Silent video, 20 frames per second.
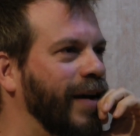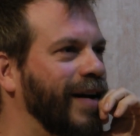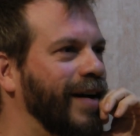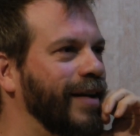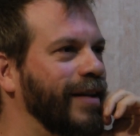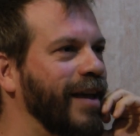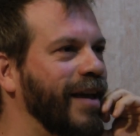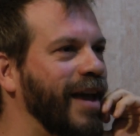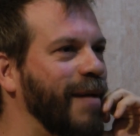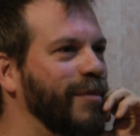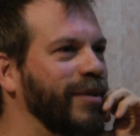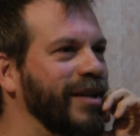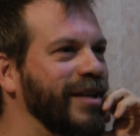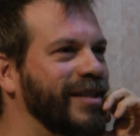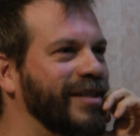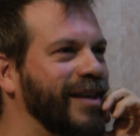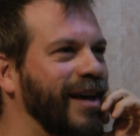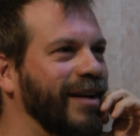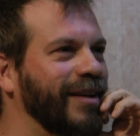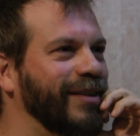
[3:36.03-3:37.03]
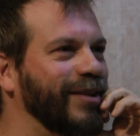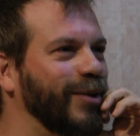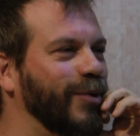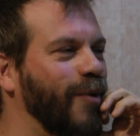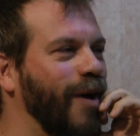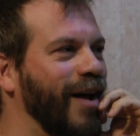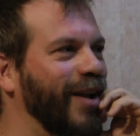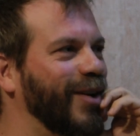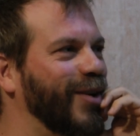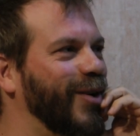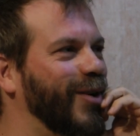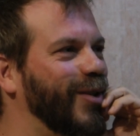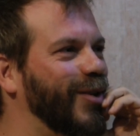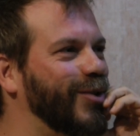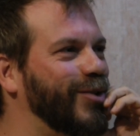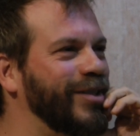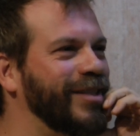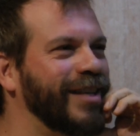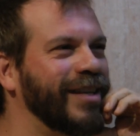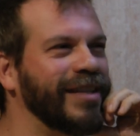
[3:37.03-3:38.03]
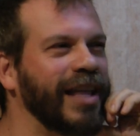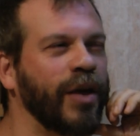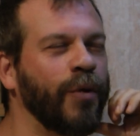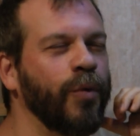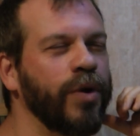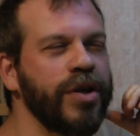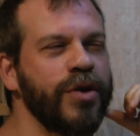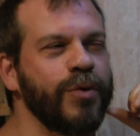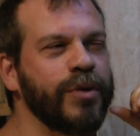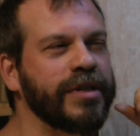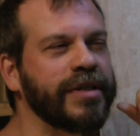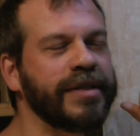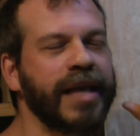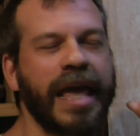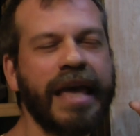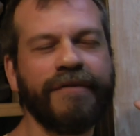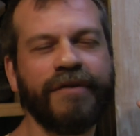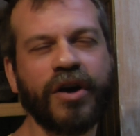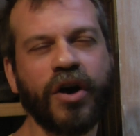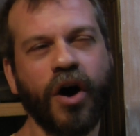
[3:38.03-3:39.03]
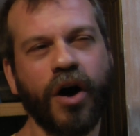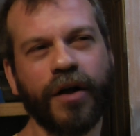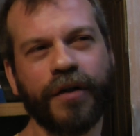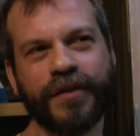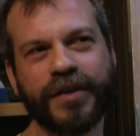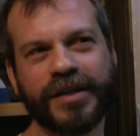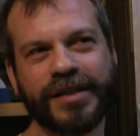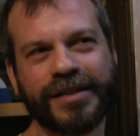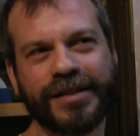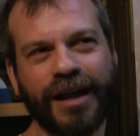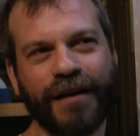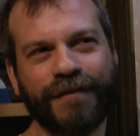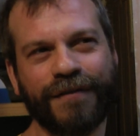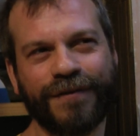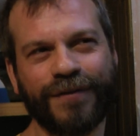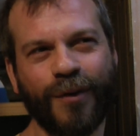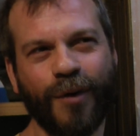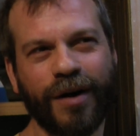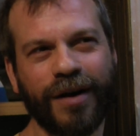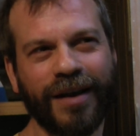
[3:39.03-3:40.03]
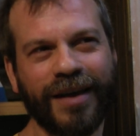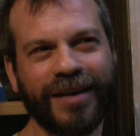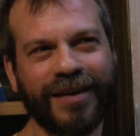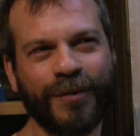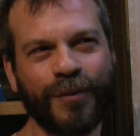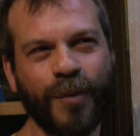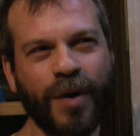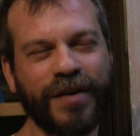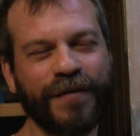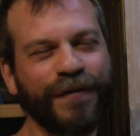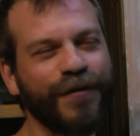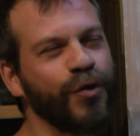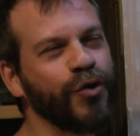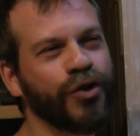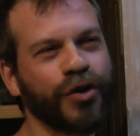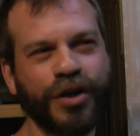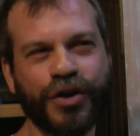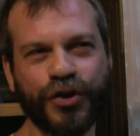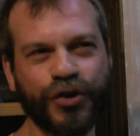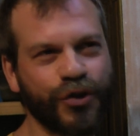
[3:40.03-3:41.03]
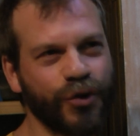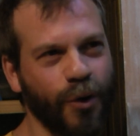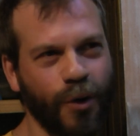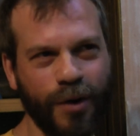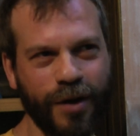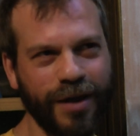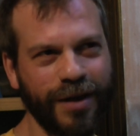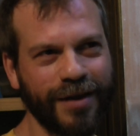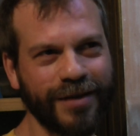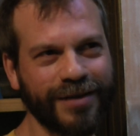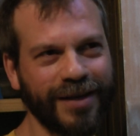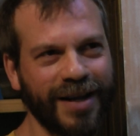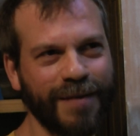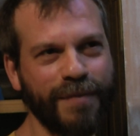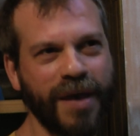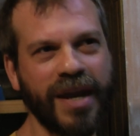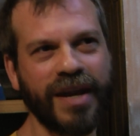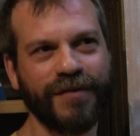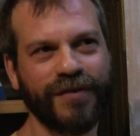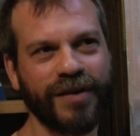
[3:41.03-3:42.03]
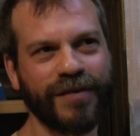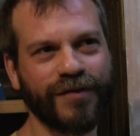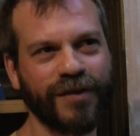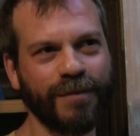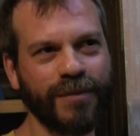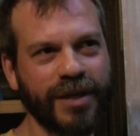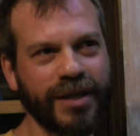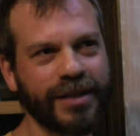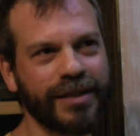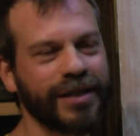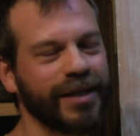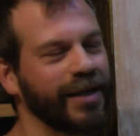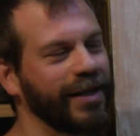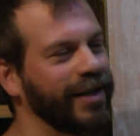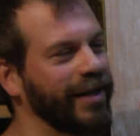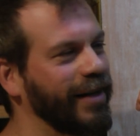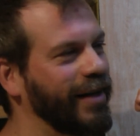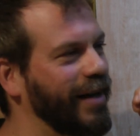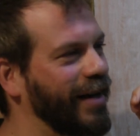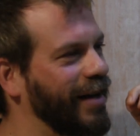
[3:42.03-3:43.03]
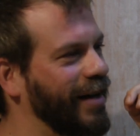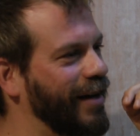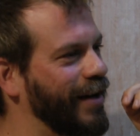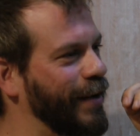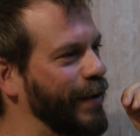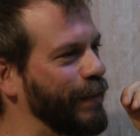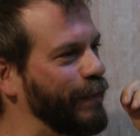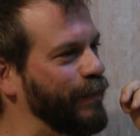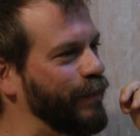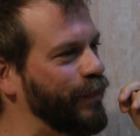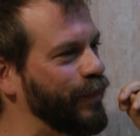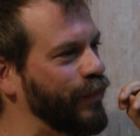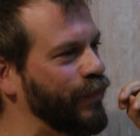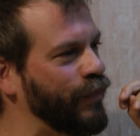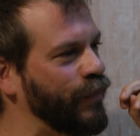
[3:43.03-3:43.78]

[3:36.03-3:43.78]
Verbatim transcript: Uh, like Emily said a little while ago though, she says like, what are you saving all this stuff for? Like what future historian is going to benefit from this? Um,